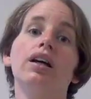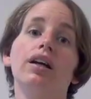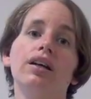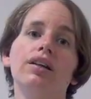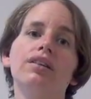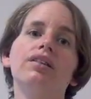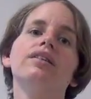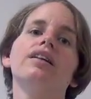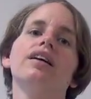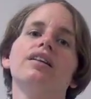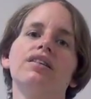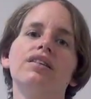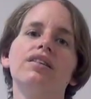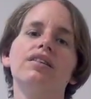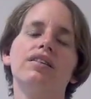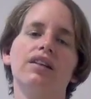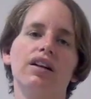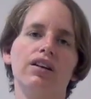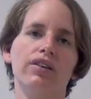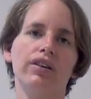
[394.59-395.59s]
is
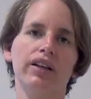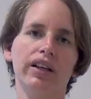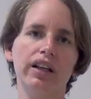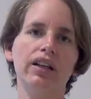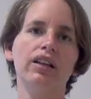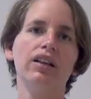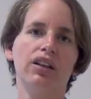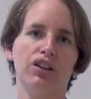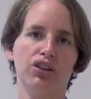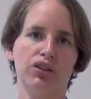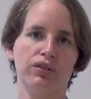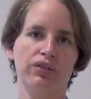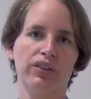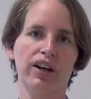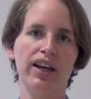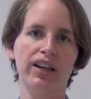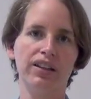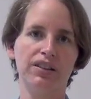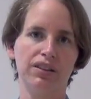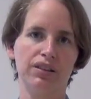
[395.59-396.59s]
necessarily
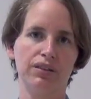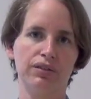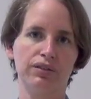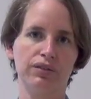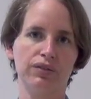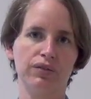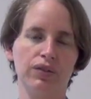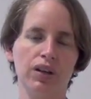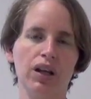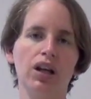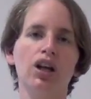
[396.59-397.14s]
innovative.